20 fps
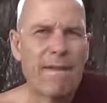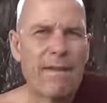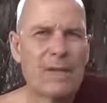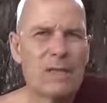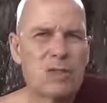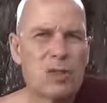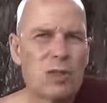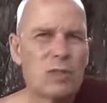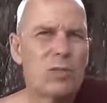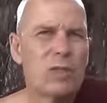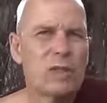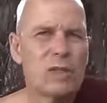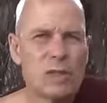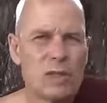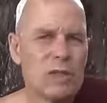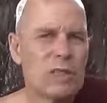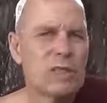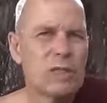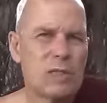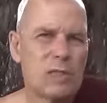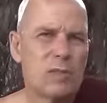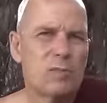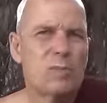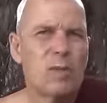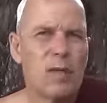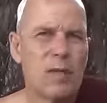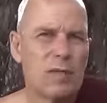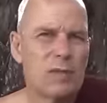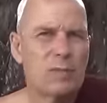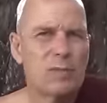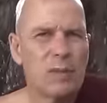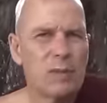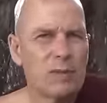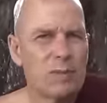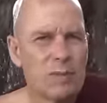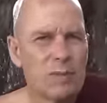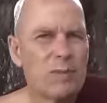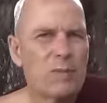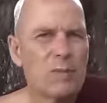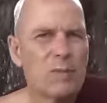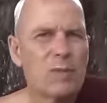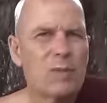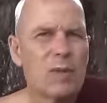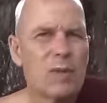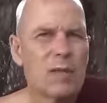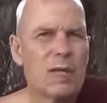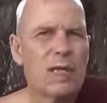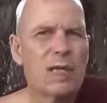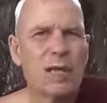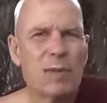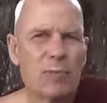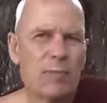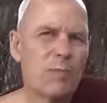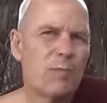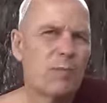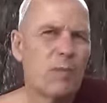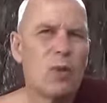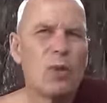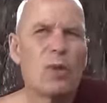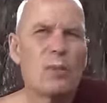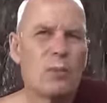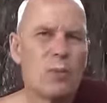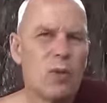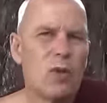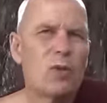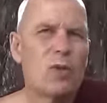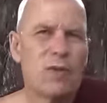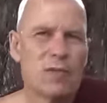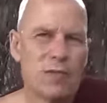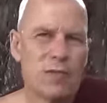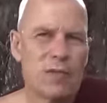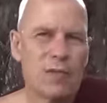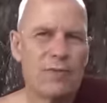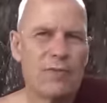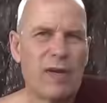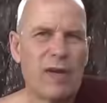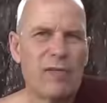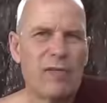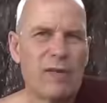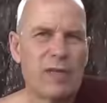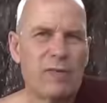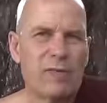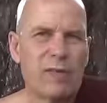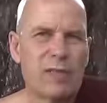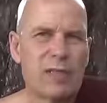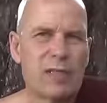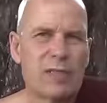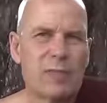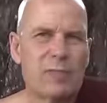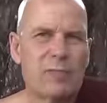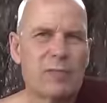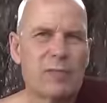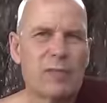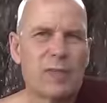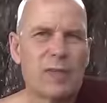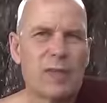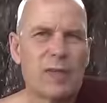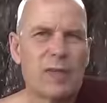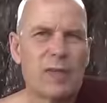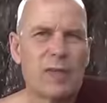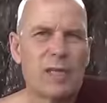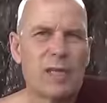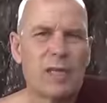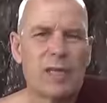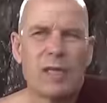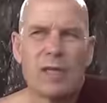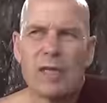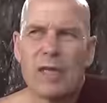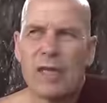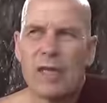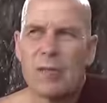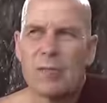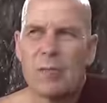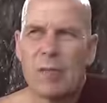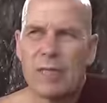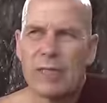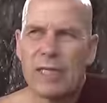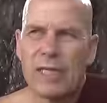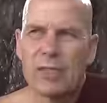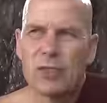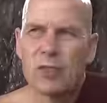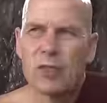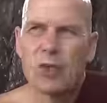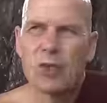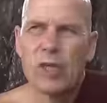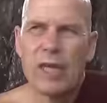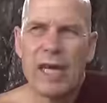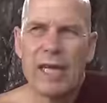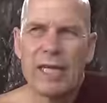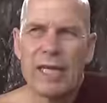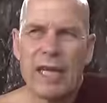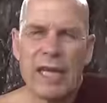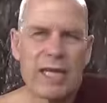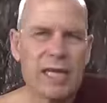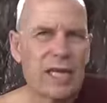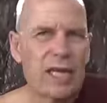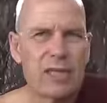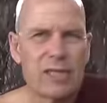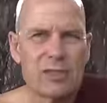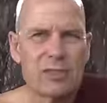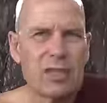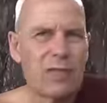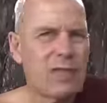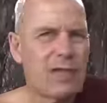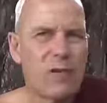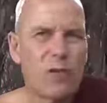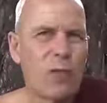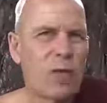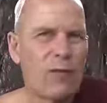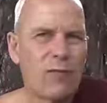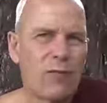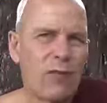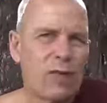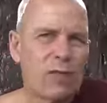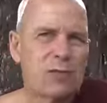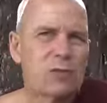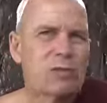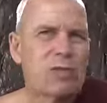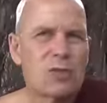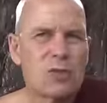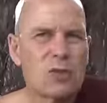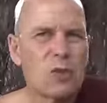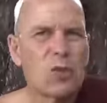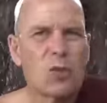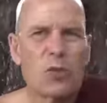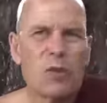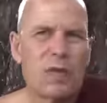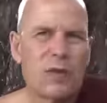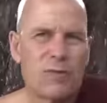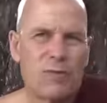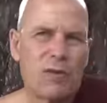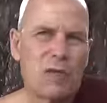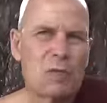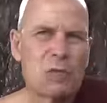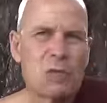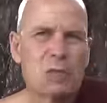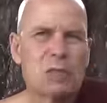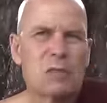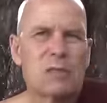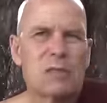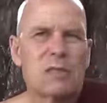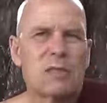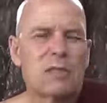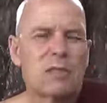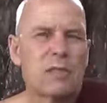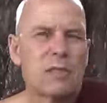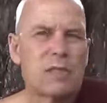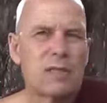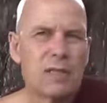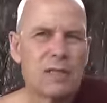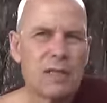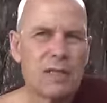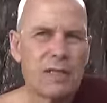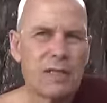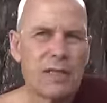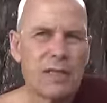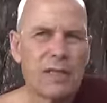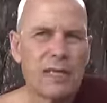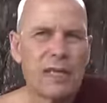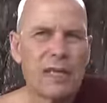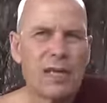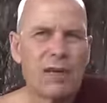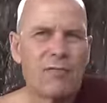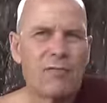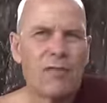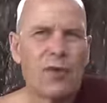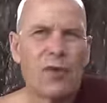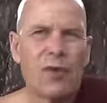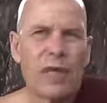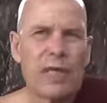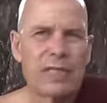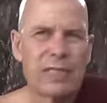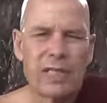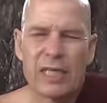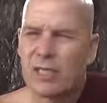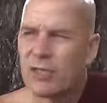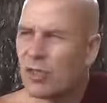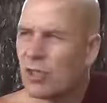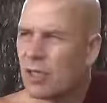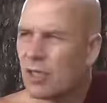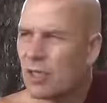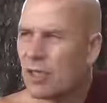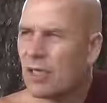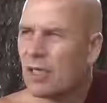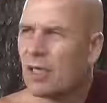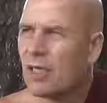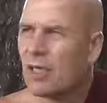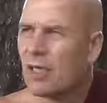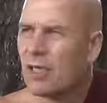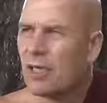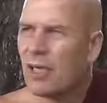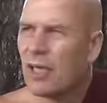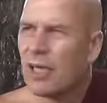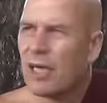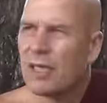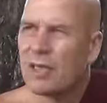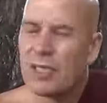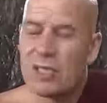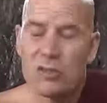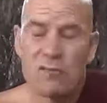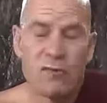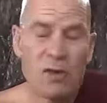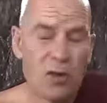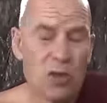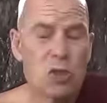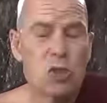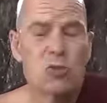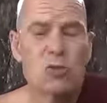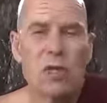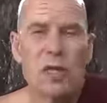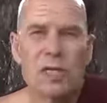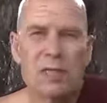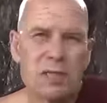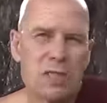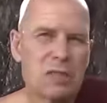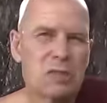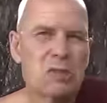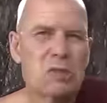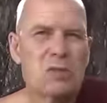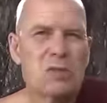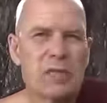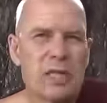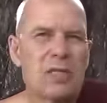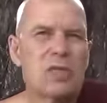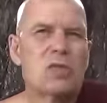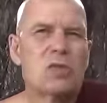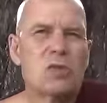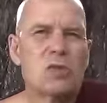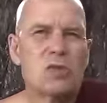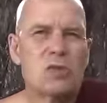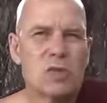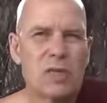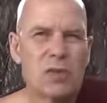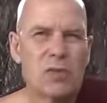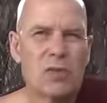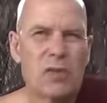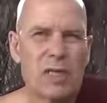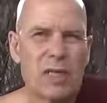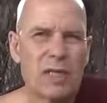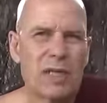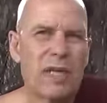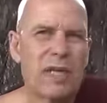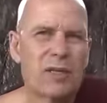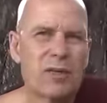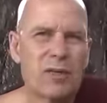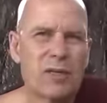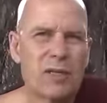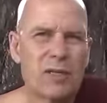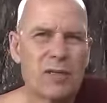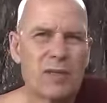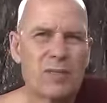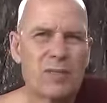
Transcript: So one sees his body, one can pull, pull oneself out of it. But there's no kind like, it's not a quick fix, there's no quick fix uh, for addiction, uh, these very strong addictions that is to cigarette and alcohol.